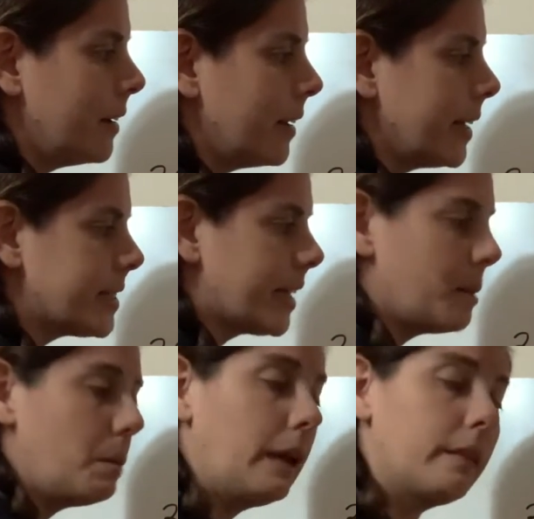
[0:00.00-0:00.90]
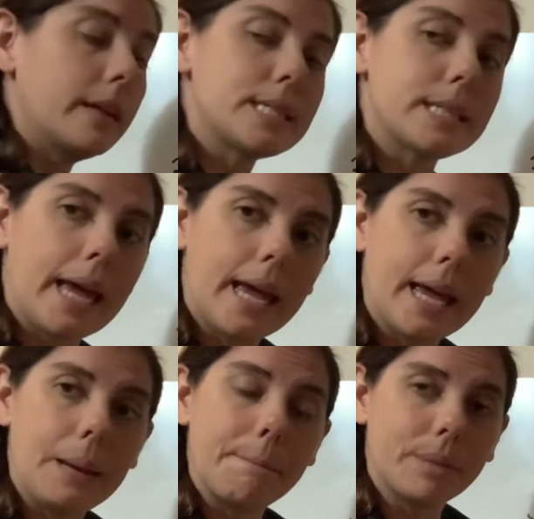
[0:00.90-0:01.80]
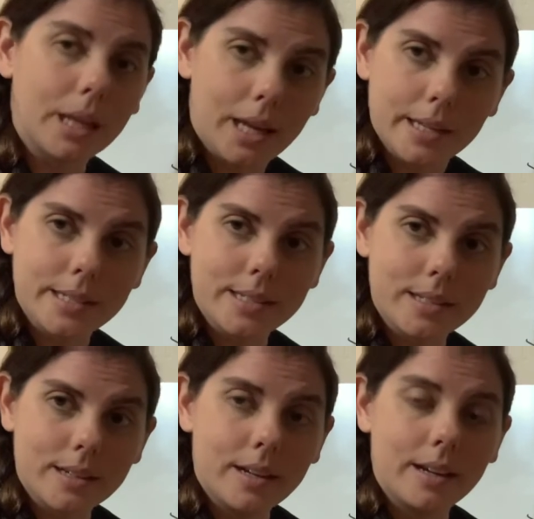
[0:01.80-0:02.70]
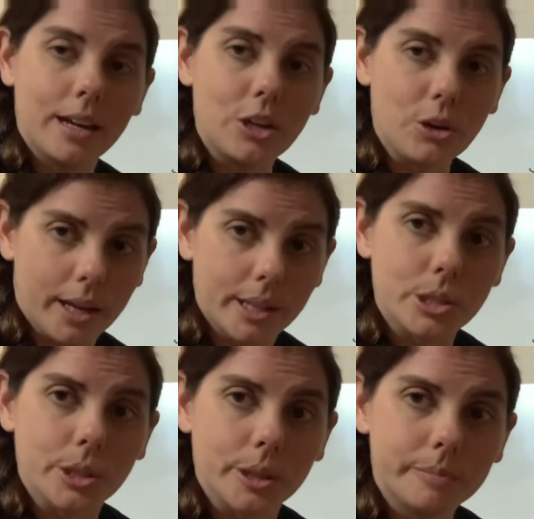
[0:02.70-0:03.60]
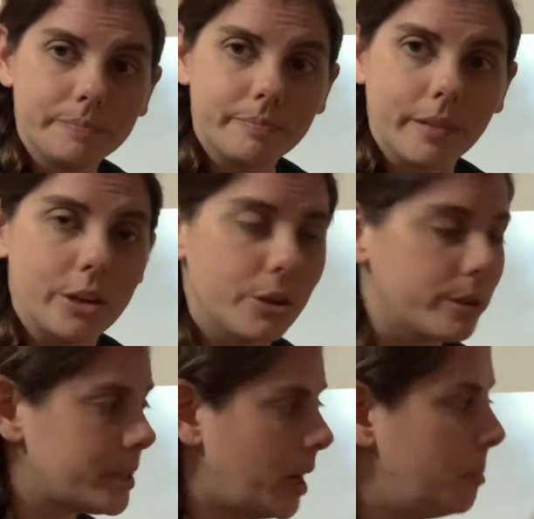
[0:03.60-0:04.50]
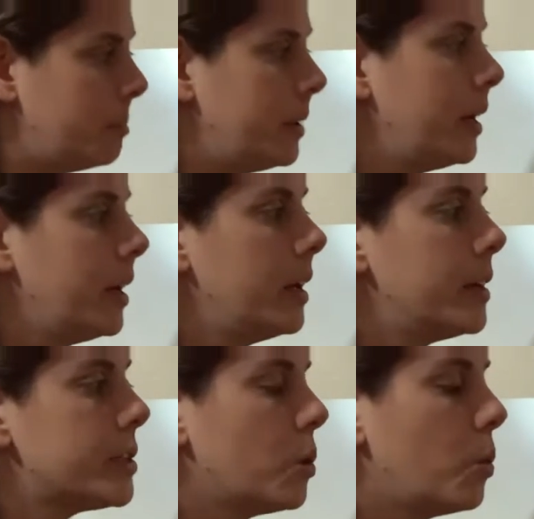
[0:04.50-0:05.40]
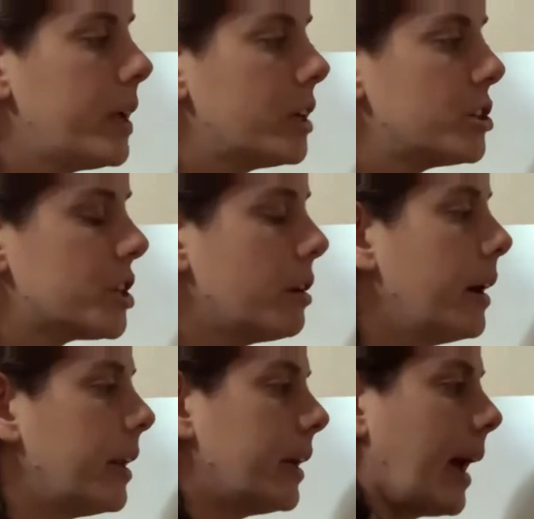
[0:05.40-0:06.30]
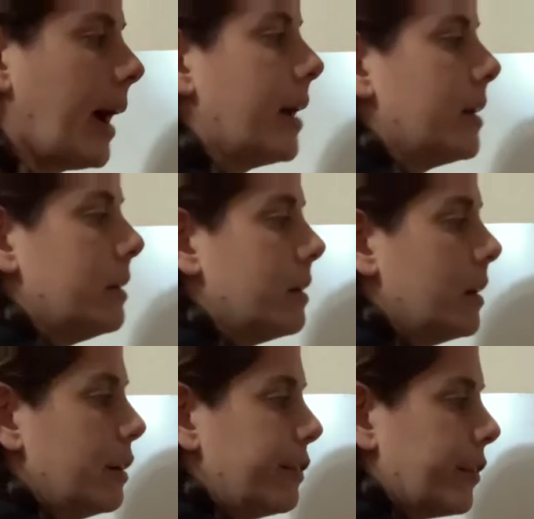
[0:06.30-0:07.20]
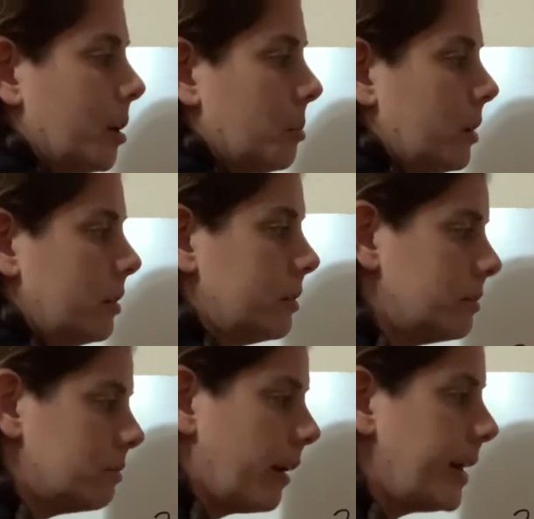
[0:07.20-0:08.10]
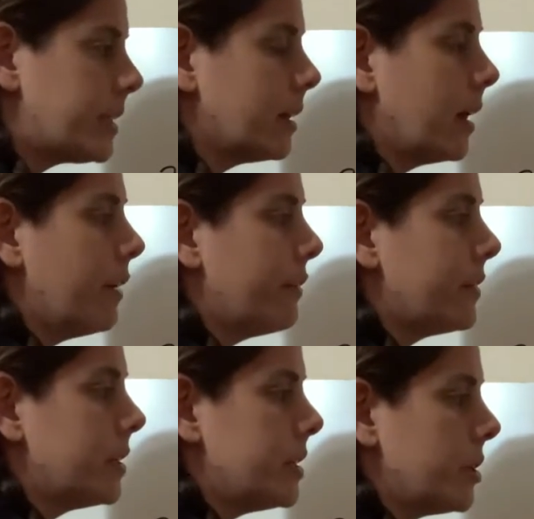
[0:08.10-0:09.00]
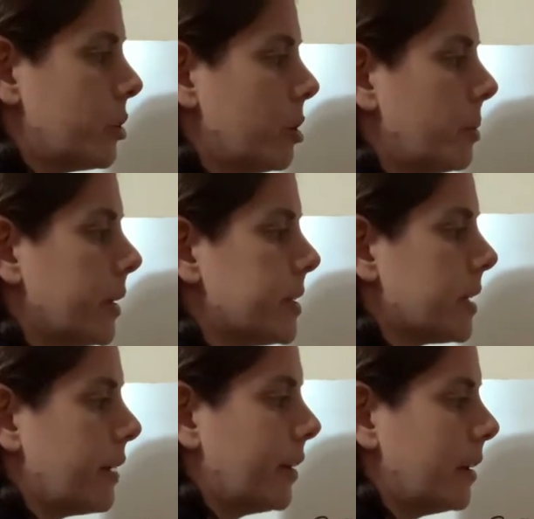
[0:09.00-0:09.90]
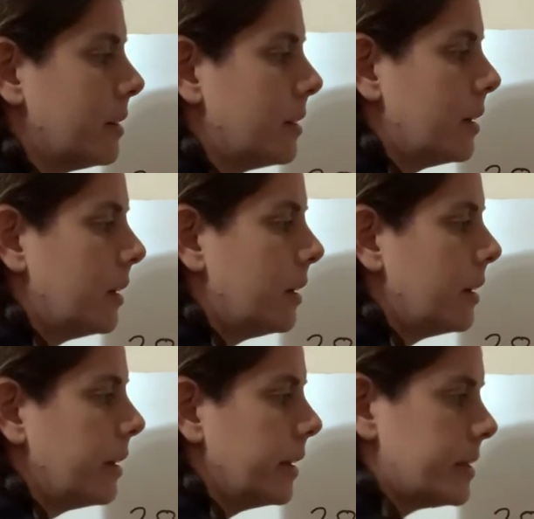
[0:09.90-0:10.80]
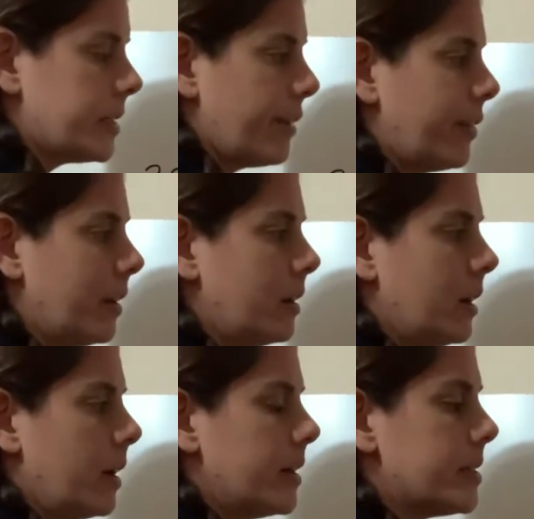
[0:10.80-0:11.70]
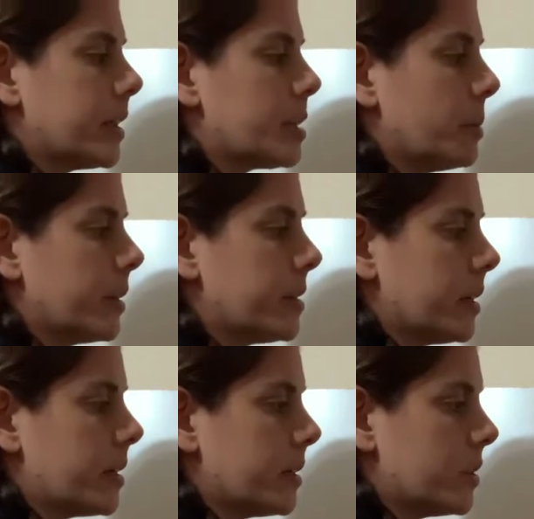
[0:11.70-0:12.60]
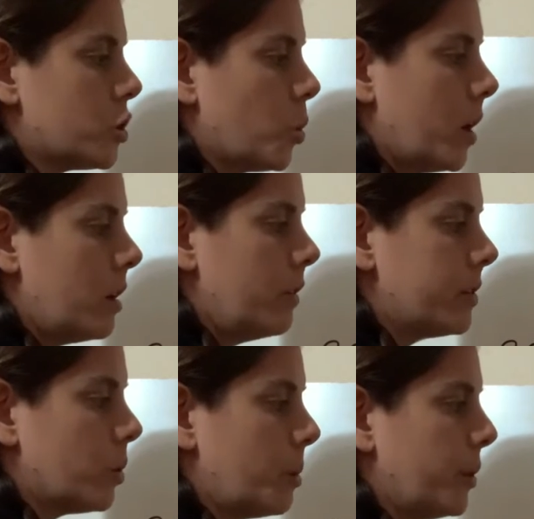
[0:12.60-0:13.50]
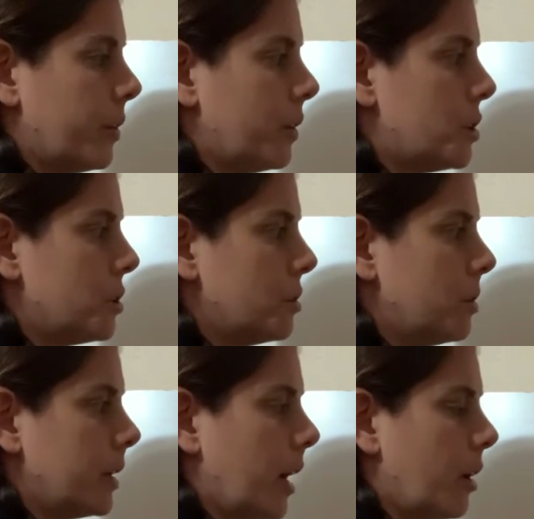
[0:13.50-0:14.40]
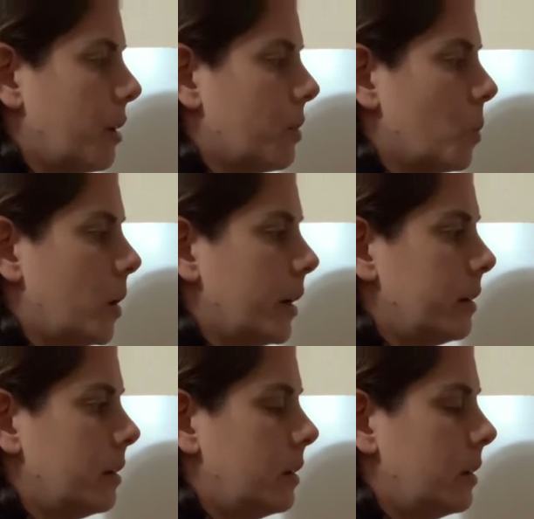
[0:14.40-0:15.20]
it's going to be in the same place in your answer, in your sum. So we can just go ahead and add from right to left. 0 plus 7 is 7. 6 plus 6 is 12, so we put the 2 and carry the 1.